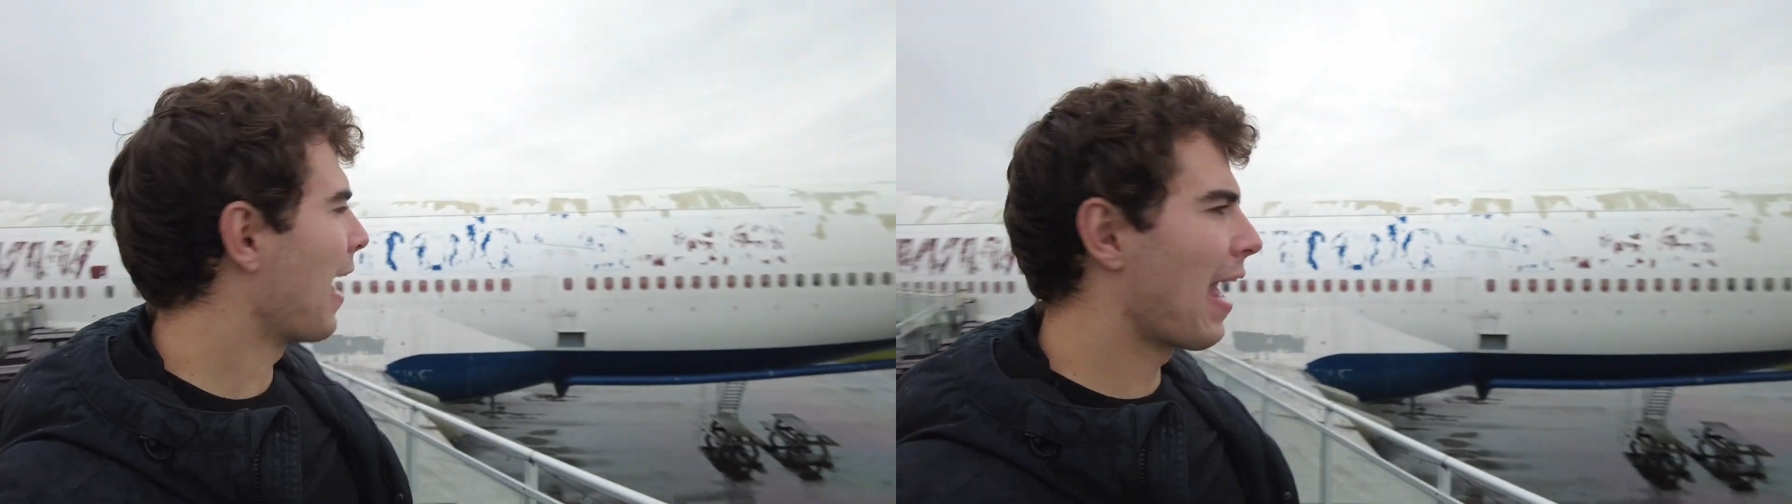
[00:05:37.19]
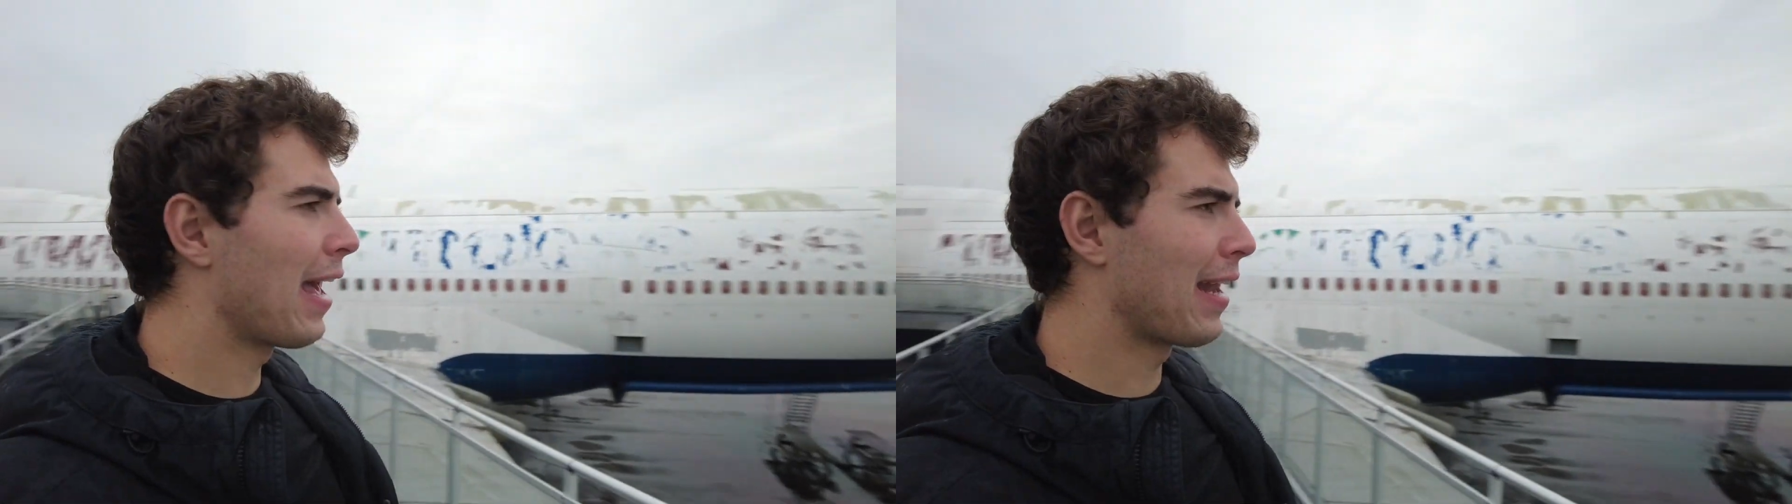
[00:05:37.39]

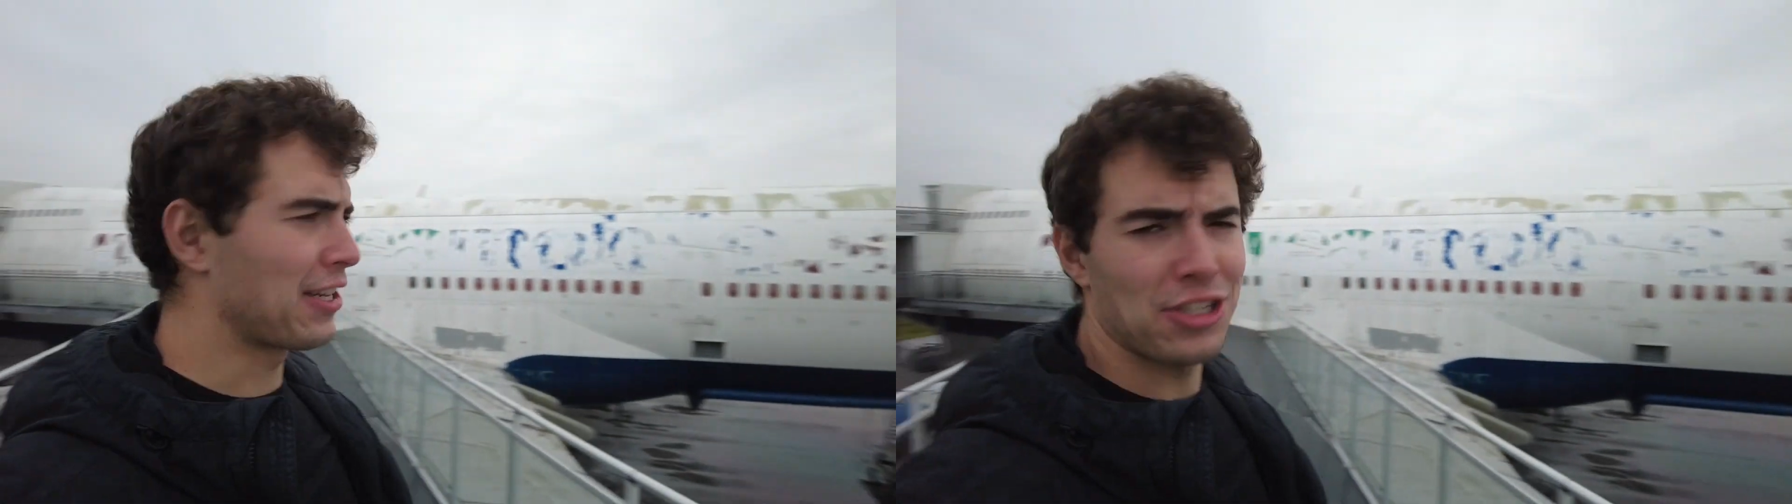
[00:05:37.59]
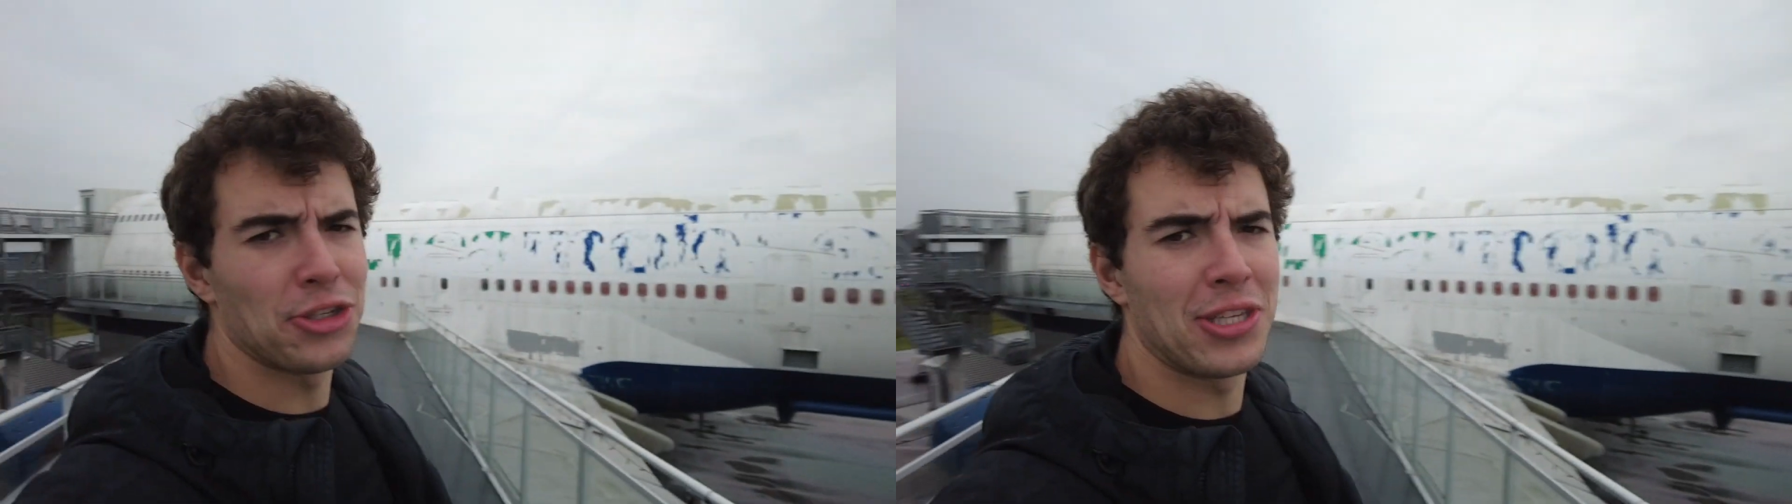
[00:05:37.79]
And I
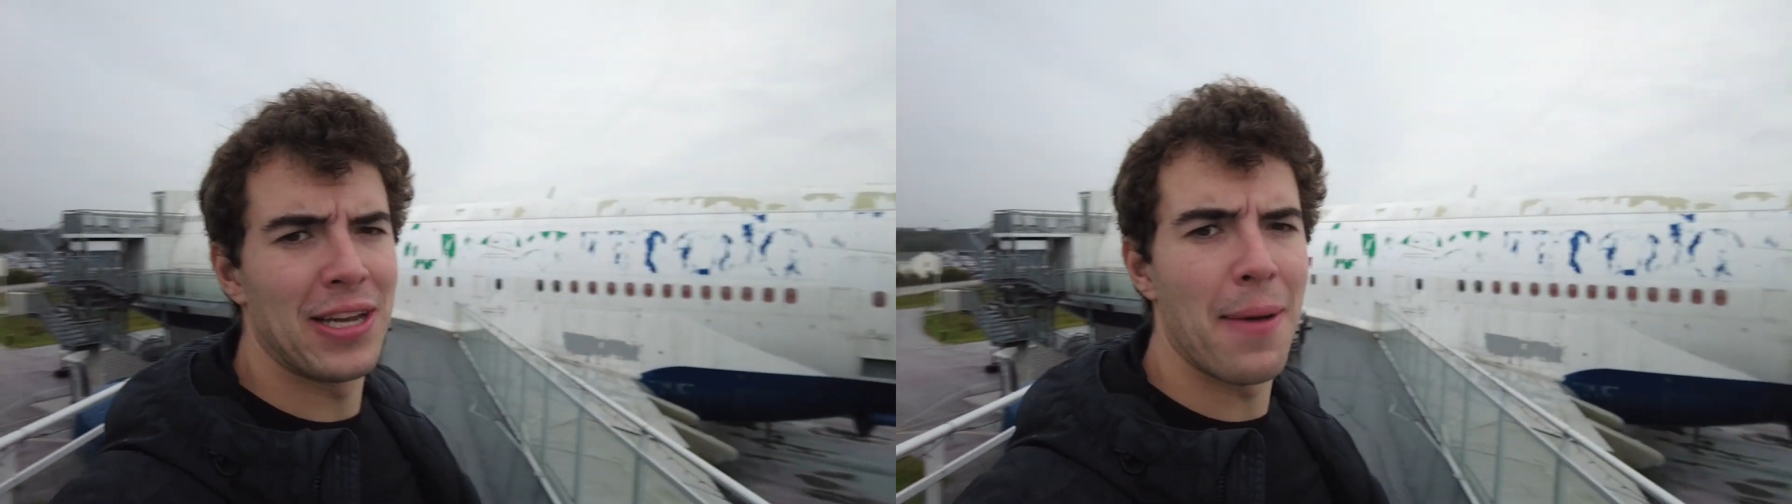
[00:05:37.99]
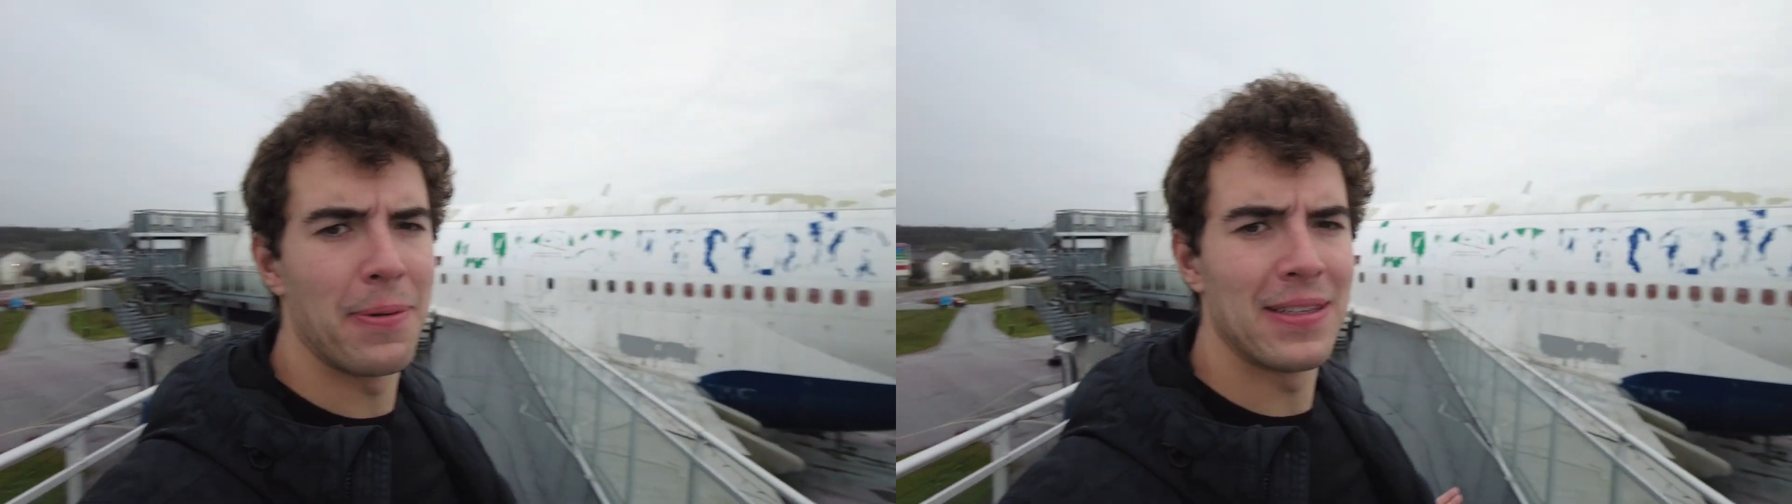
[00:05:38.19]
just looked it
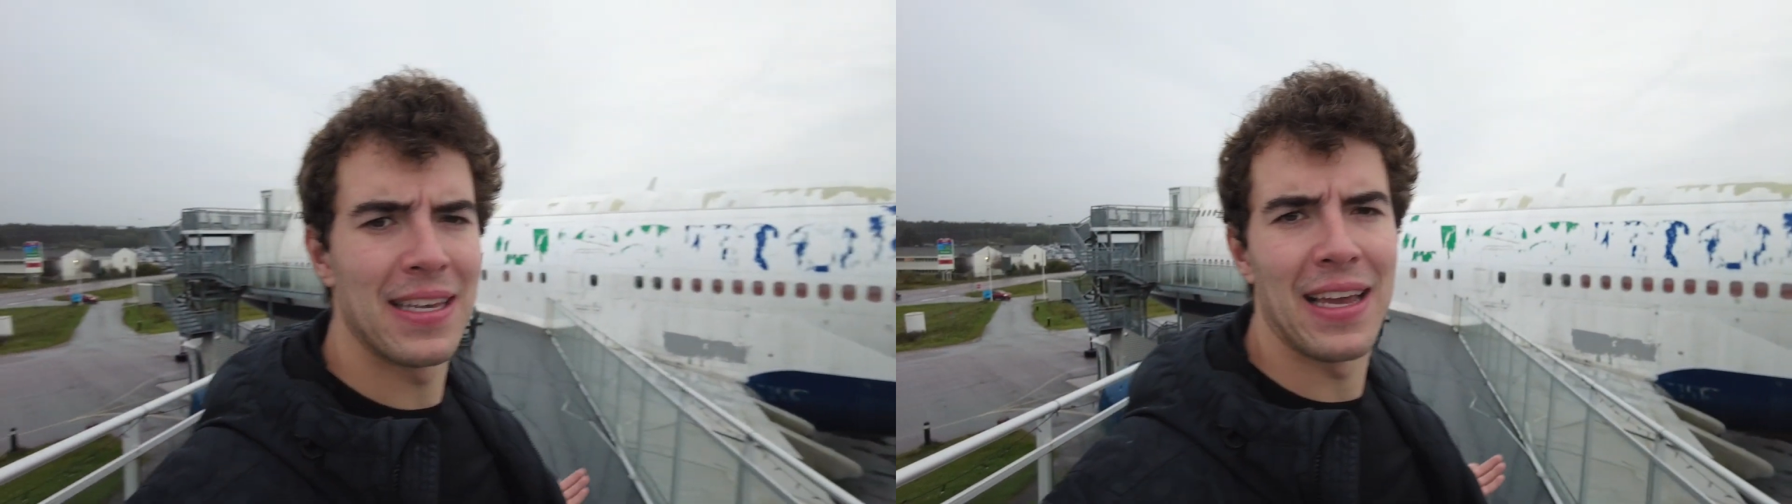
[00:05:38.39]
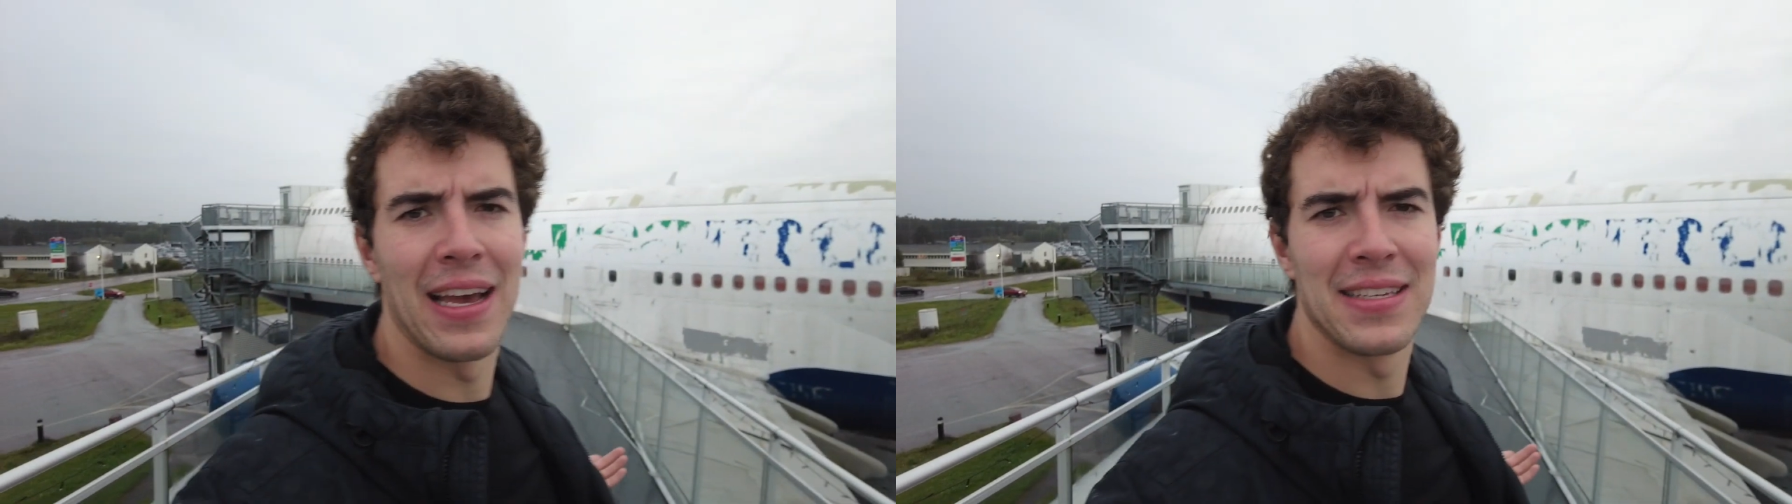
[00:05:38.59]
up, and it's
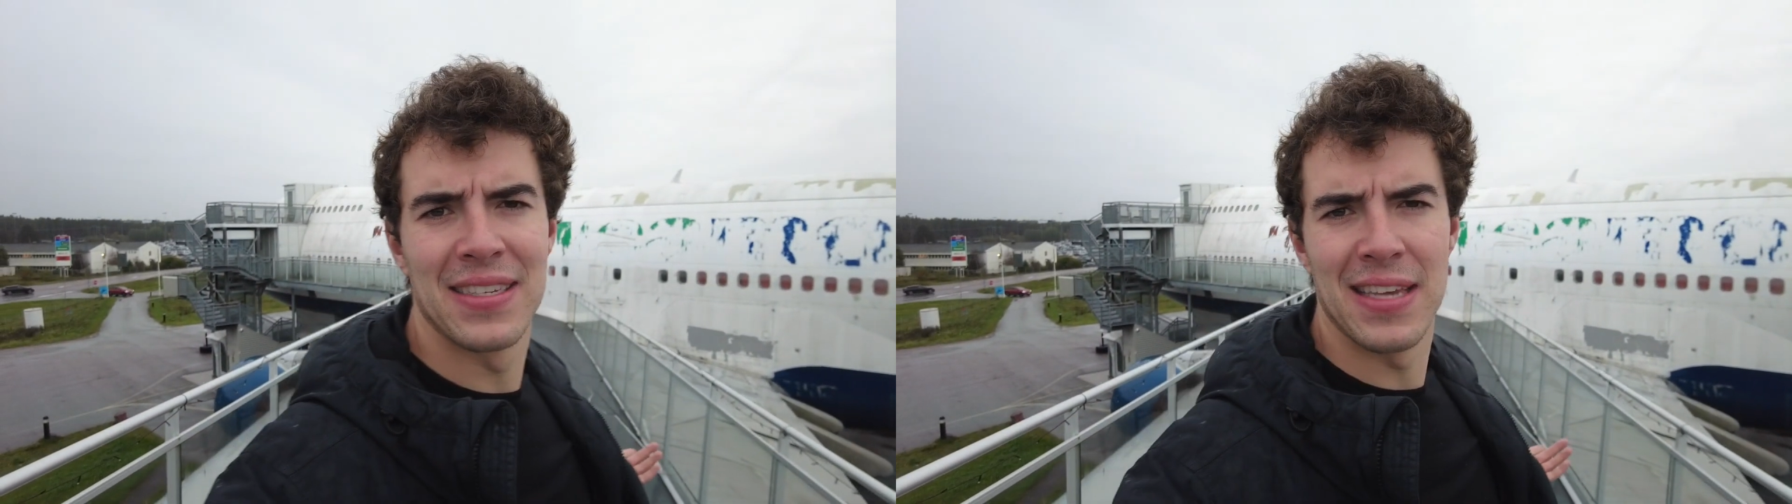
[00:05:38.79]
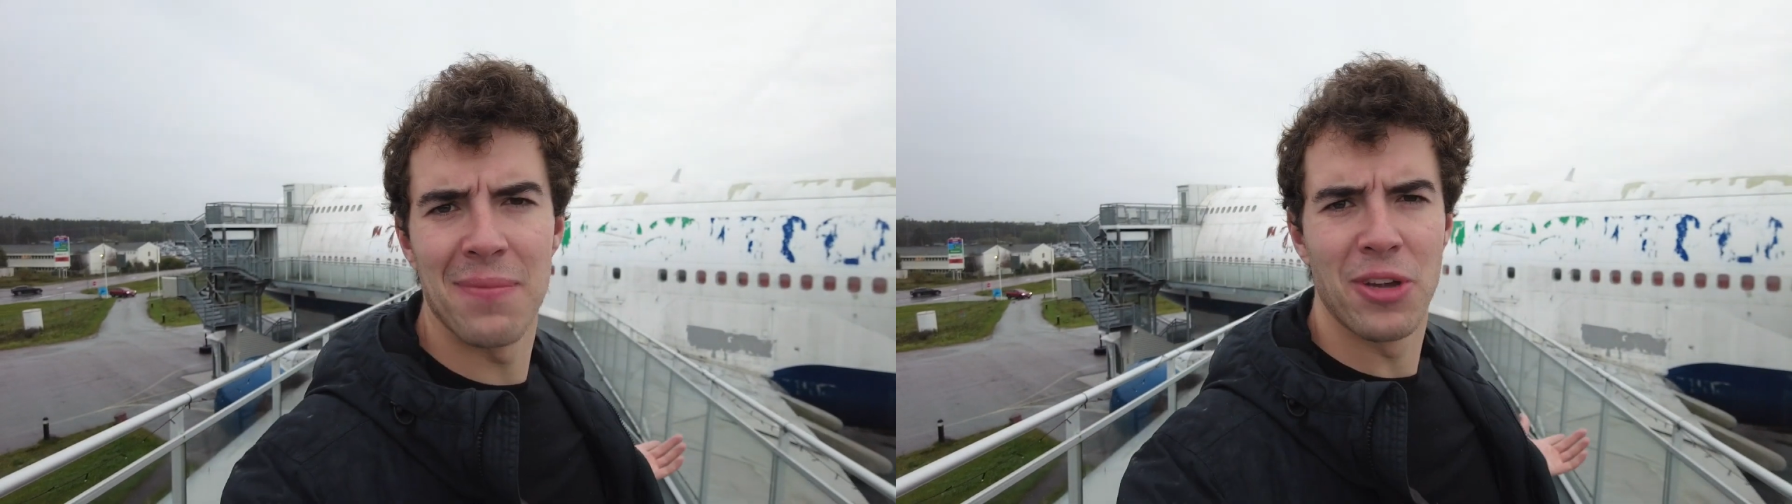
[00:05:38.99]
like a
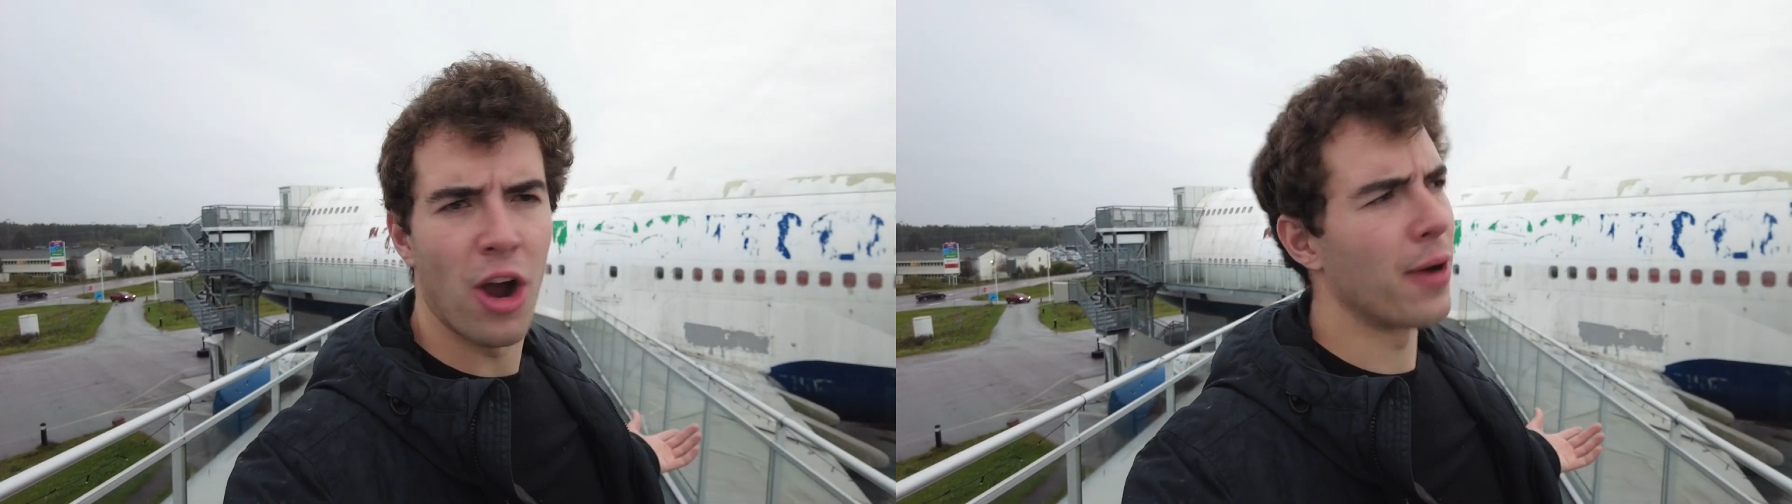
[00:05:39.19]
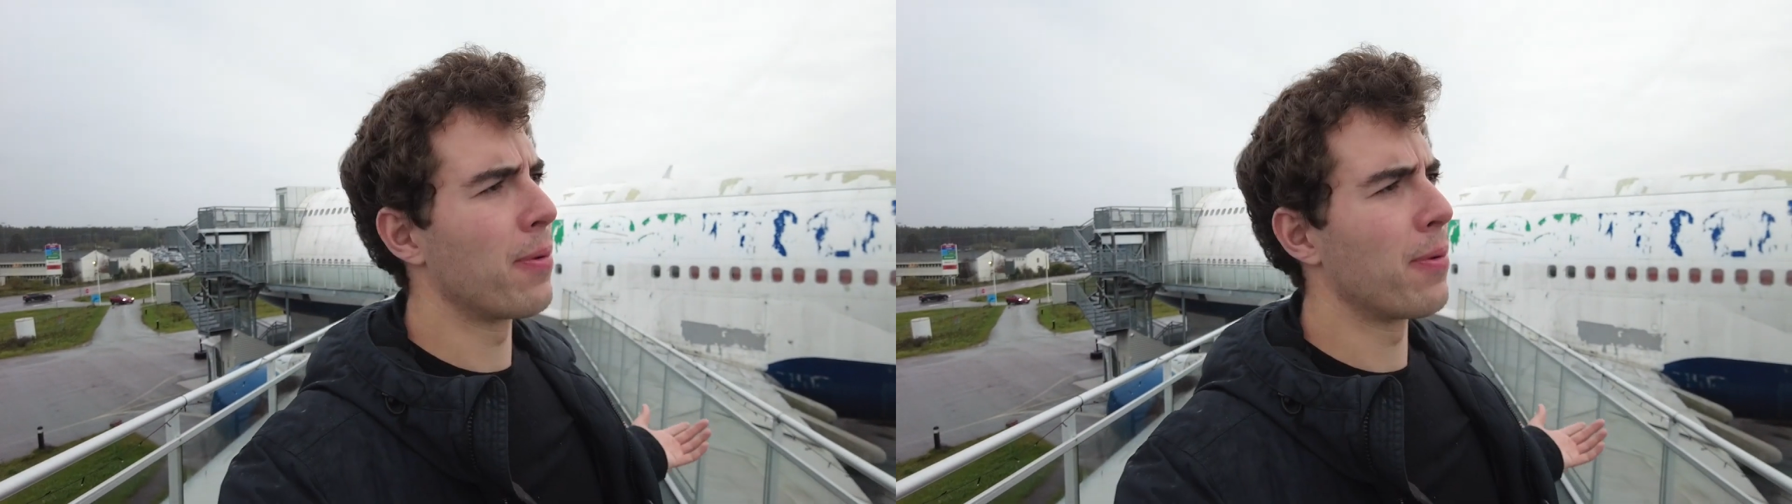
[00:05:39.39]
SIM card